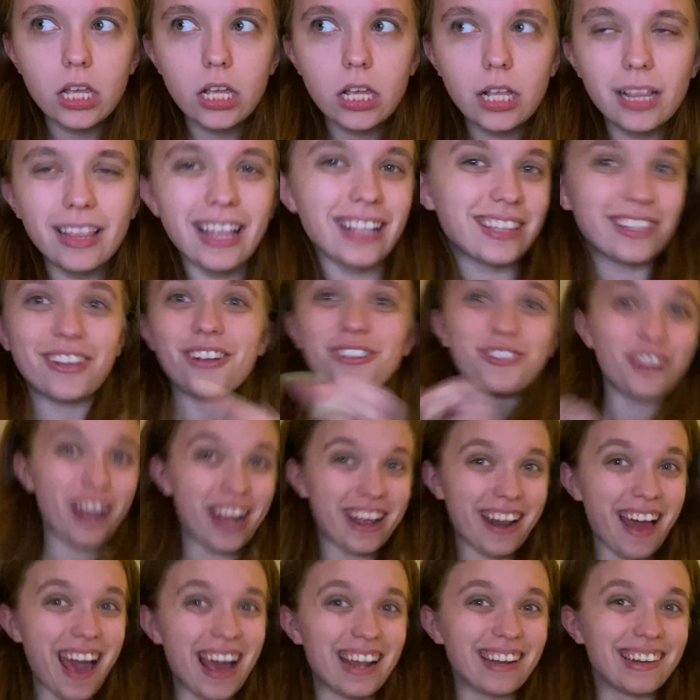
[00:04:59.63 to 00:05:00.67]
Let's go try
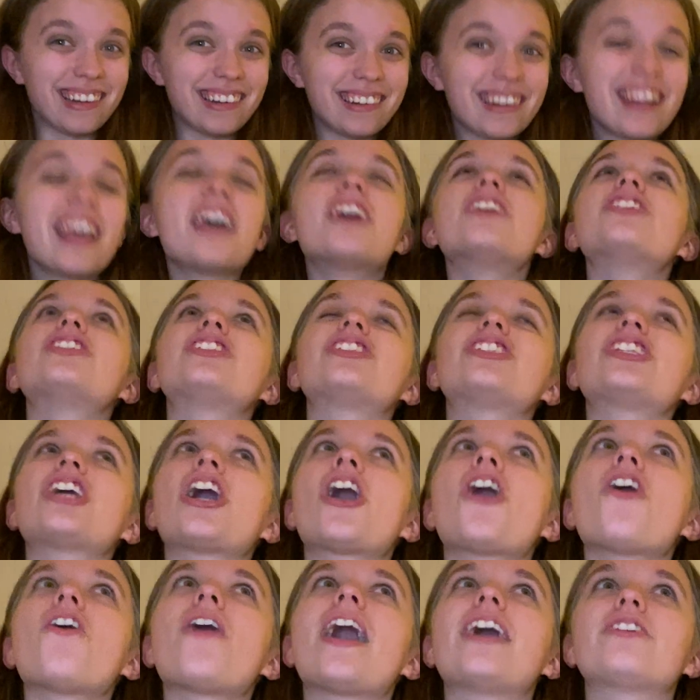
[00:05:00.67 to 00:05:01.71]
it on.
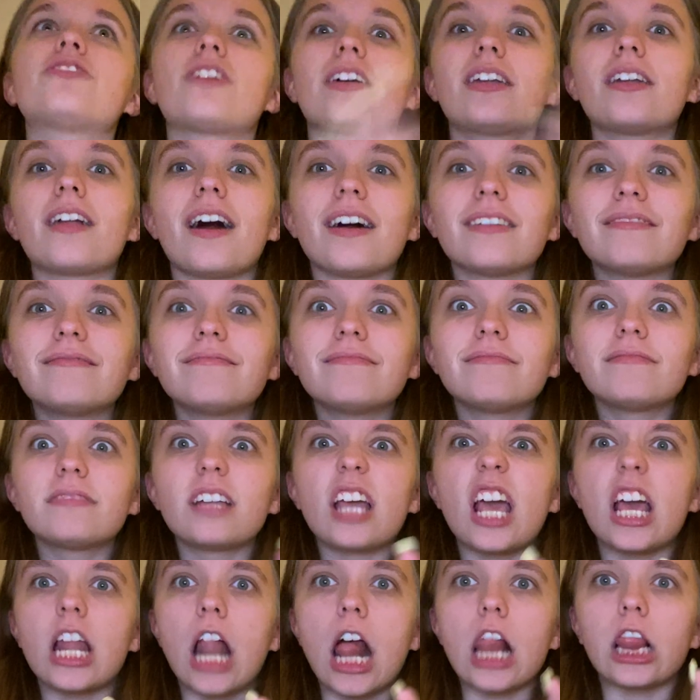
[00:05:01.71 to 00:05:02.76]
So I tried it on
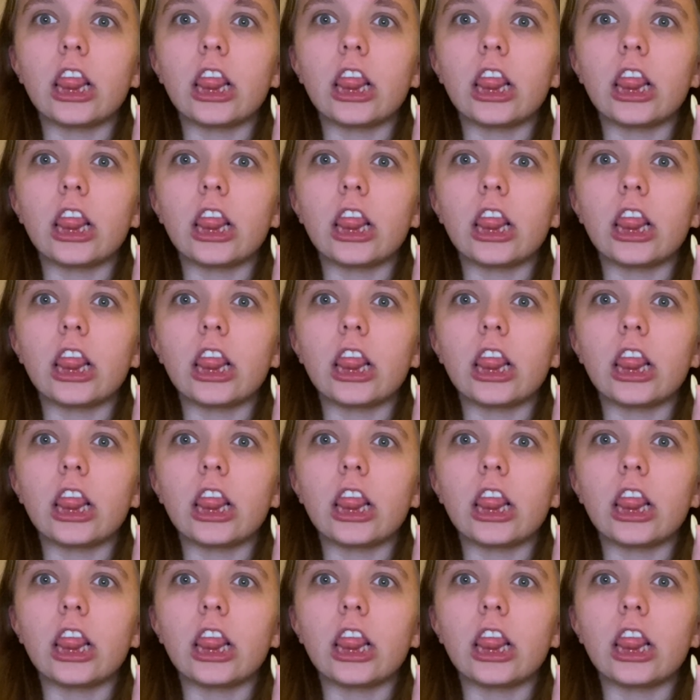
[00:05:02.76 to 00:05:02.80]
and I